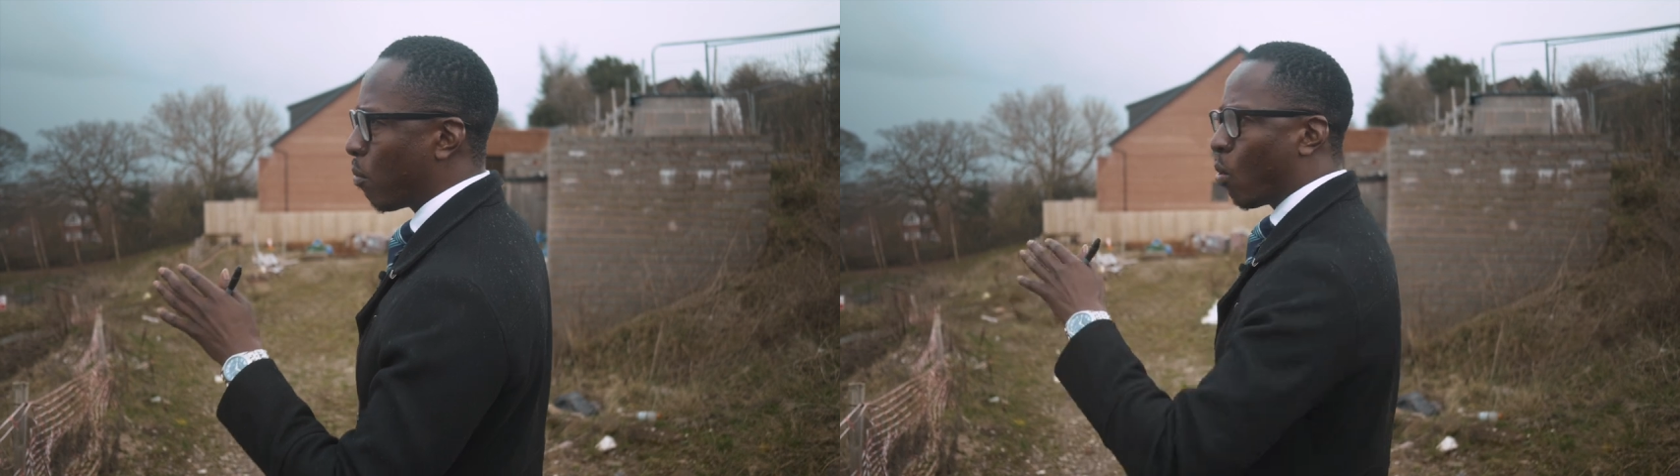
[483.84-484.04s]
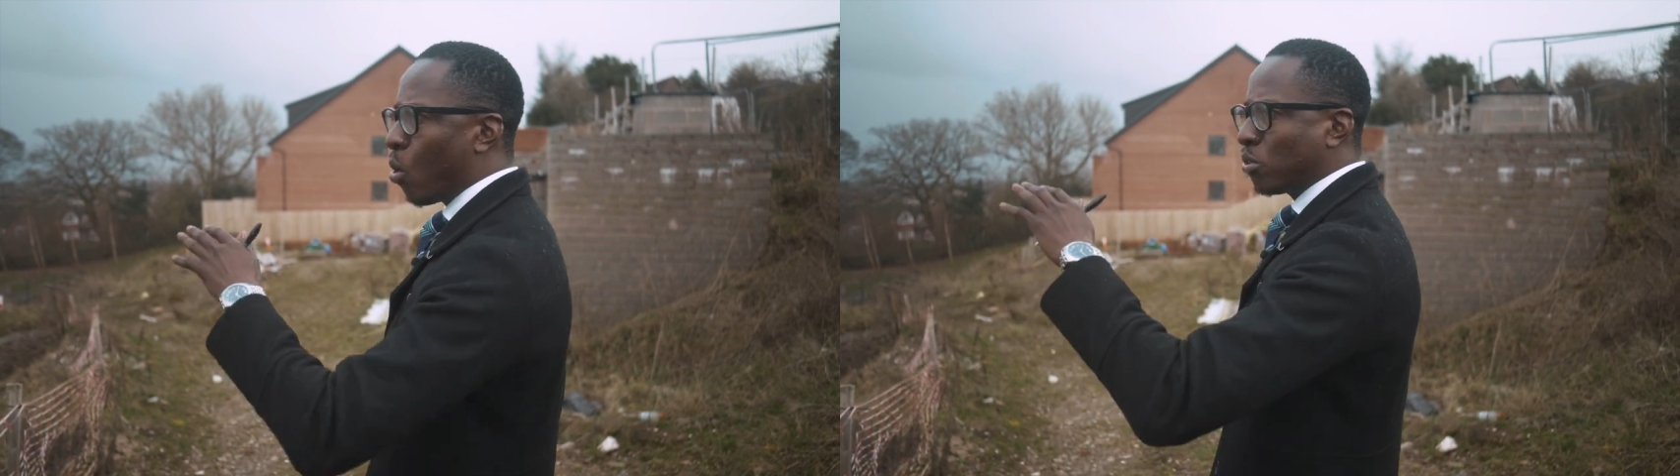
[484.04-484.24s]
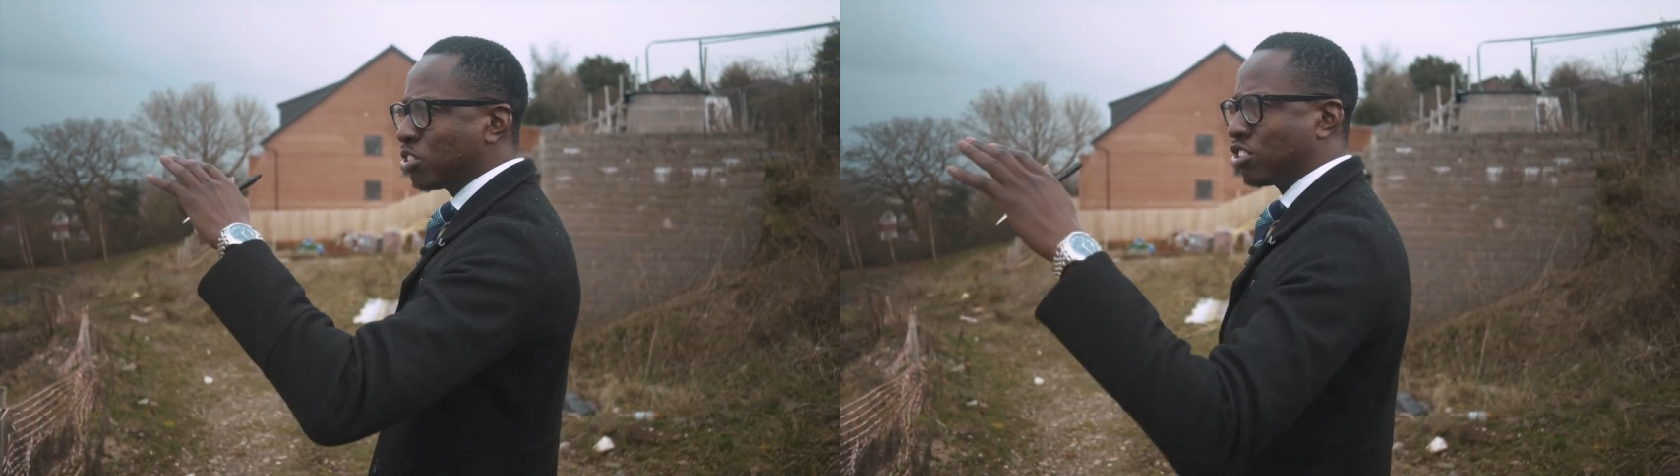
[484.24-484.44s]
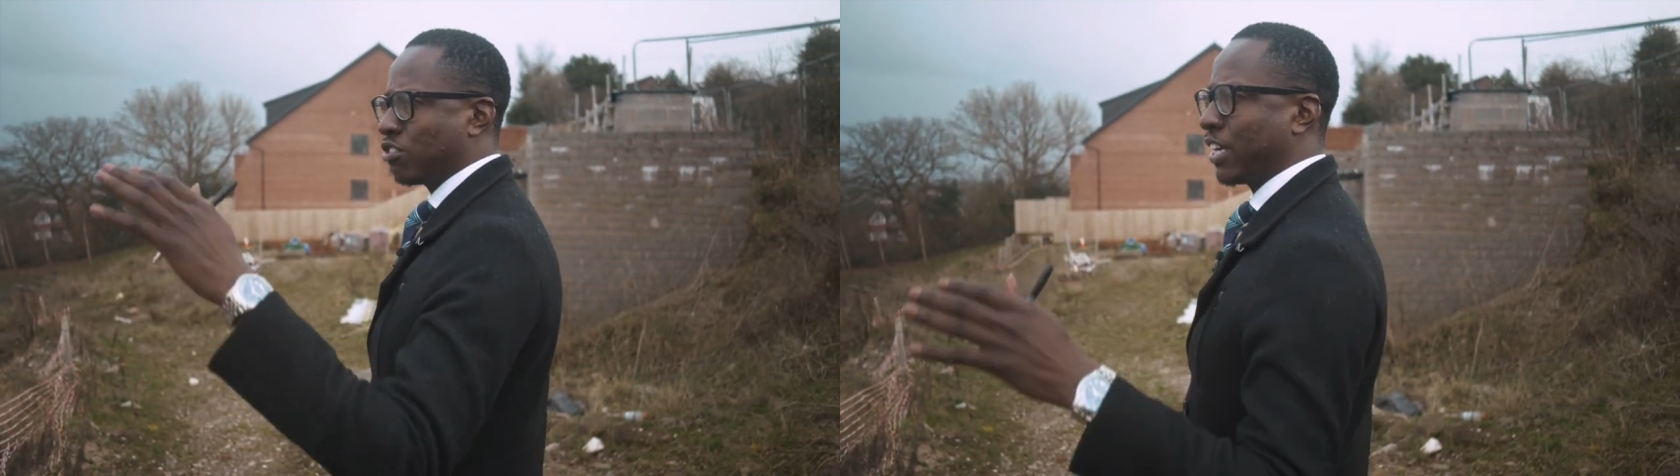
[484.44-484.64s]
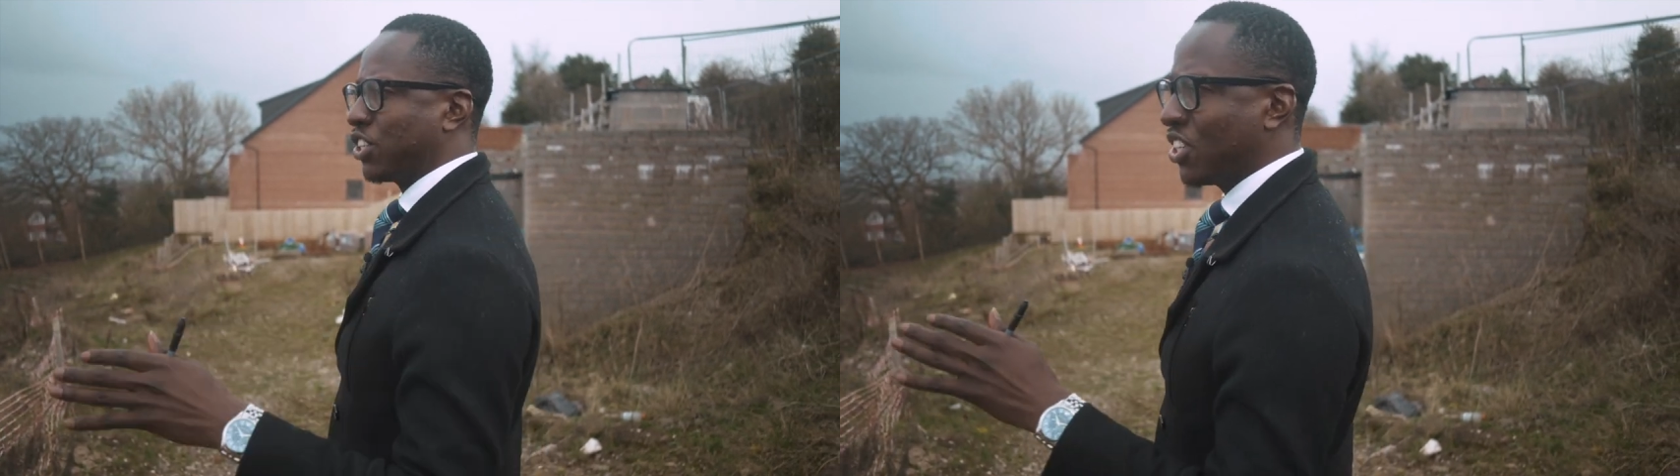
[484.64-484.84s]
wall
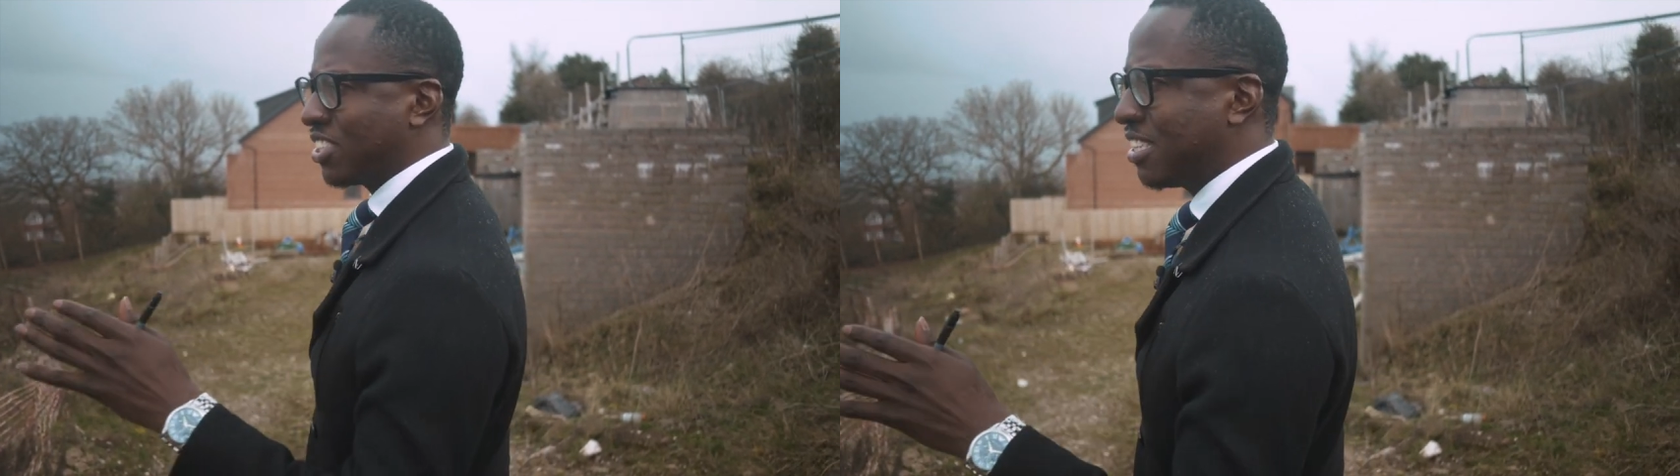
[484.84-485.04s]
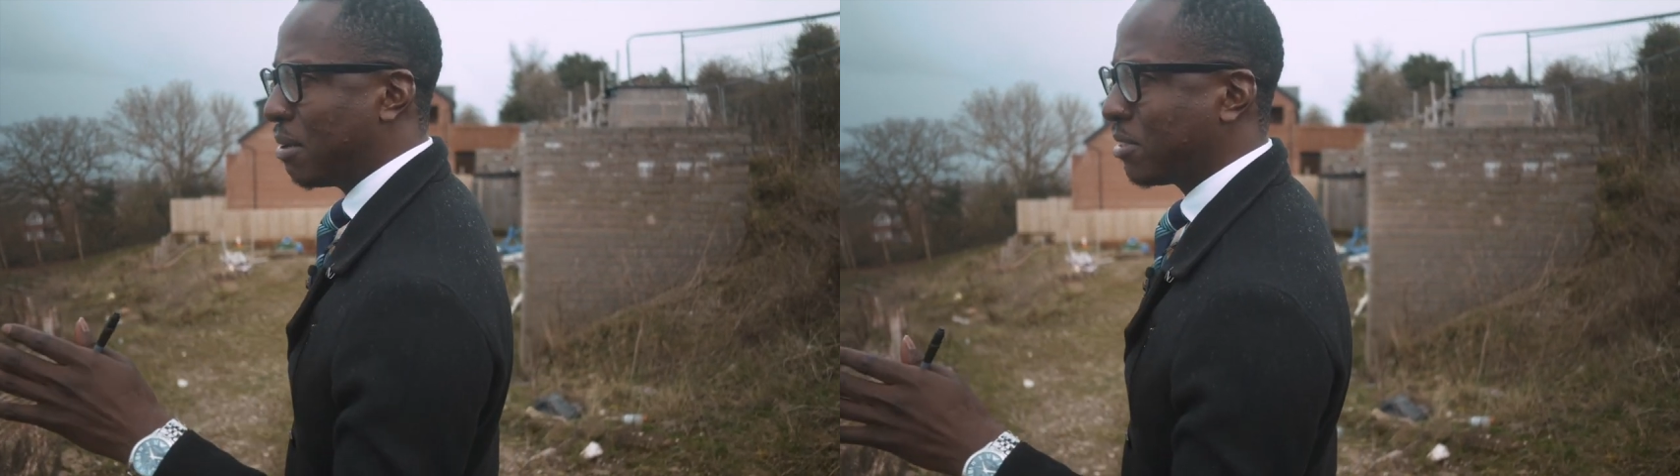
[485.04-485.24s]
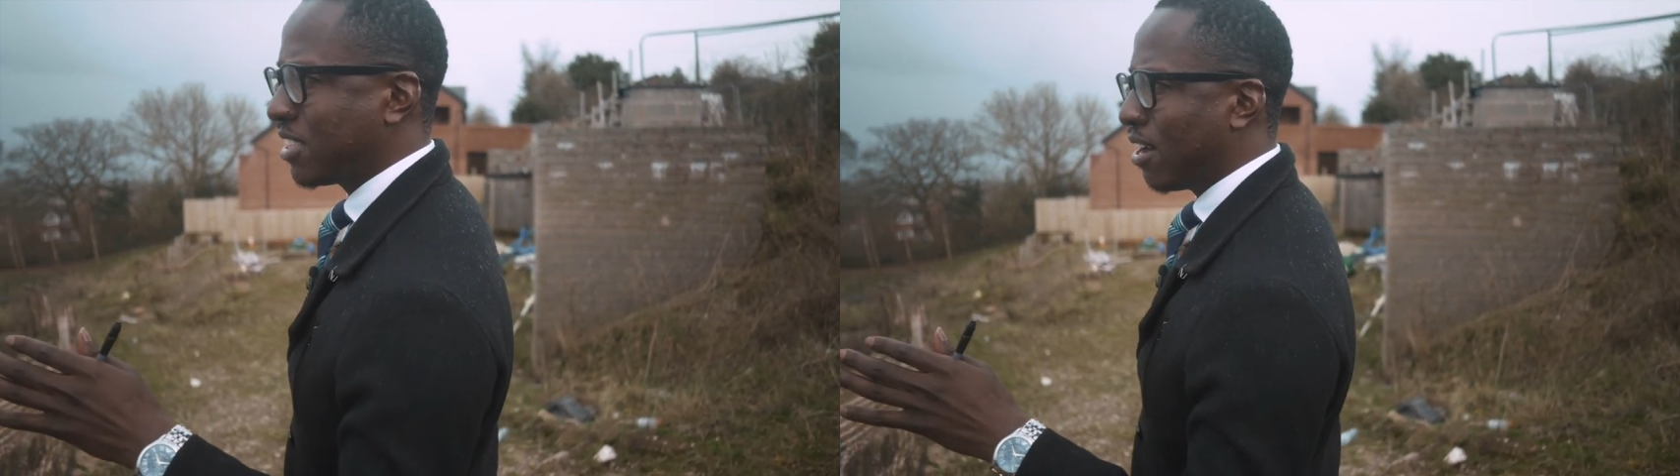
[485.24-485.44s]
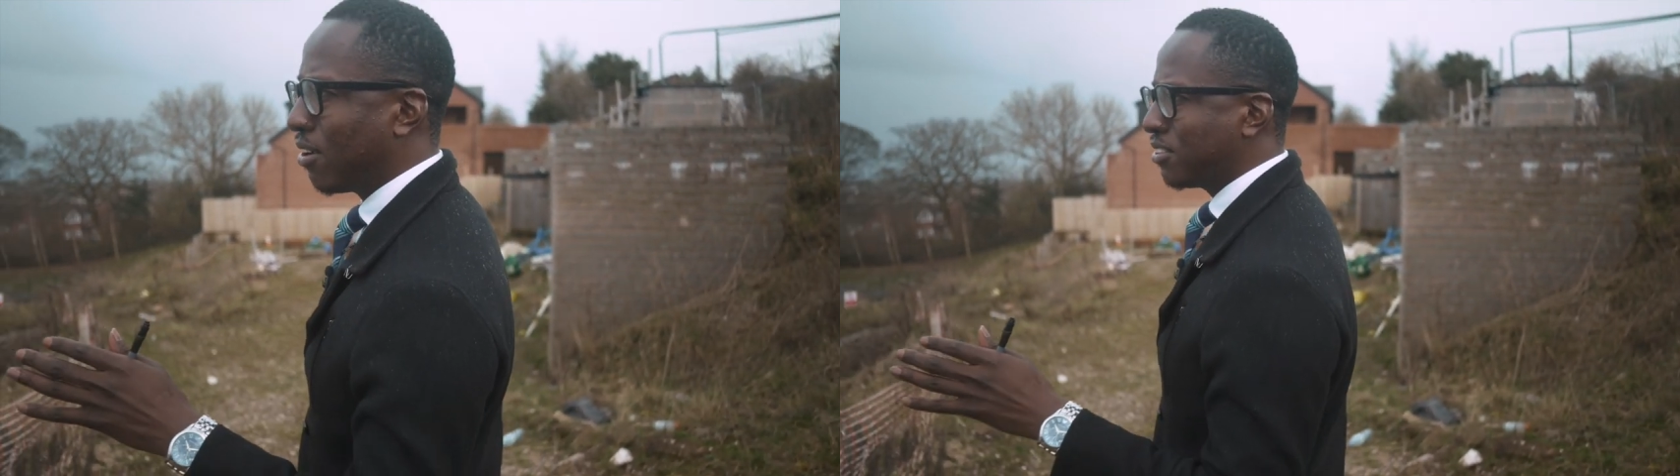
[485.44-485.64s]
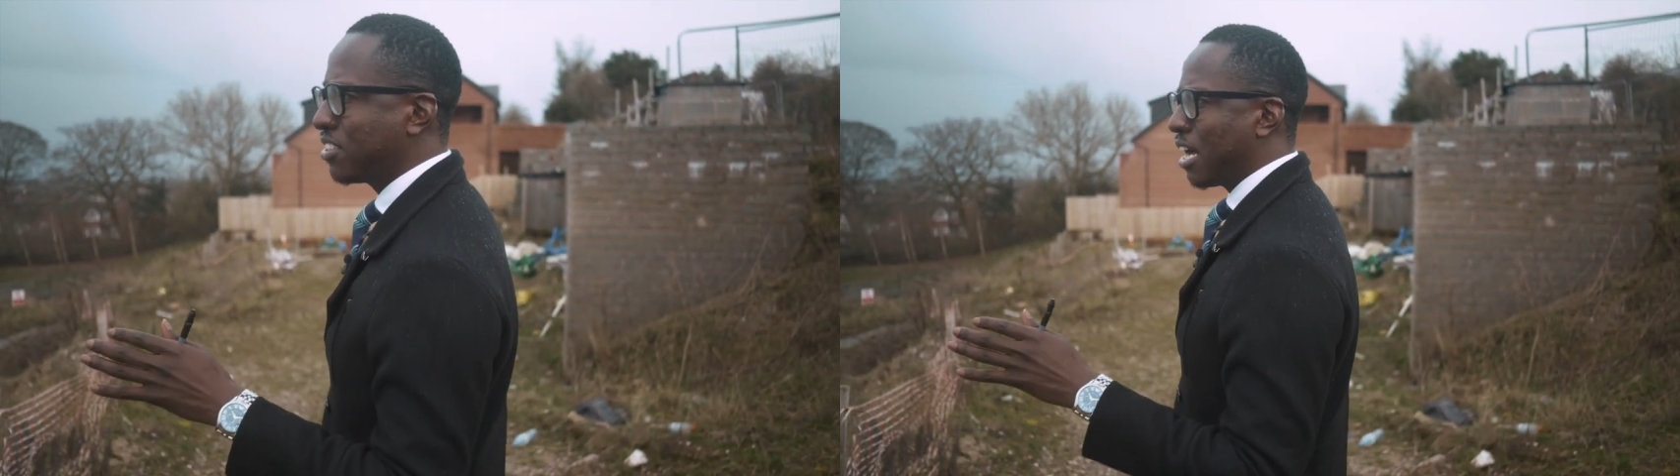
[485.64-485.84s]
structures
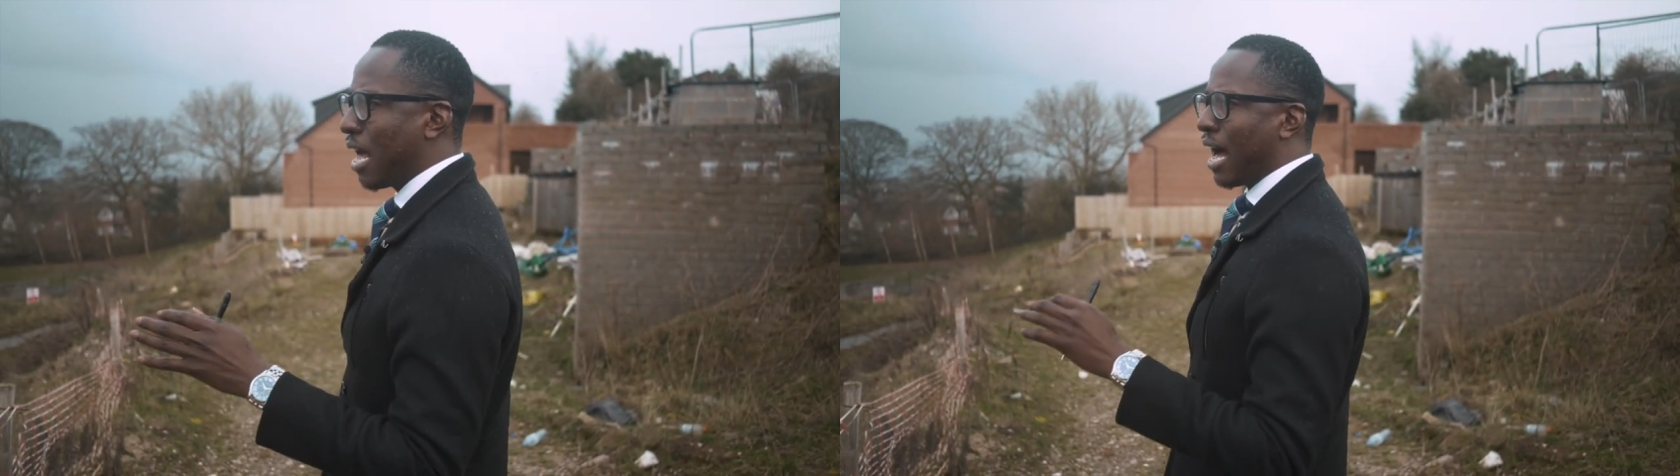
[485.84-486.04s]
themselves